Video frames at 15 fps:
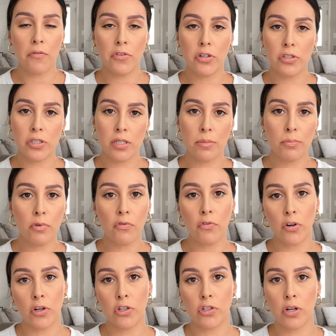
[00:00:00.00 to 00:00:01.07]
There's simple
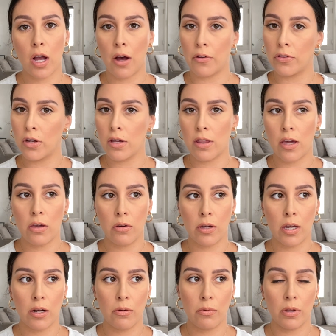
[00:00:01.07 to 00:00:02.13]
furniture out there that you
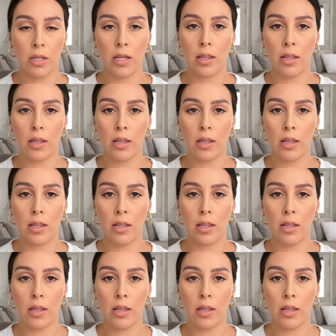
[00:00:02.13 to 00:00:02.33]
can really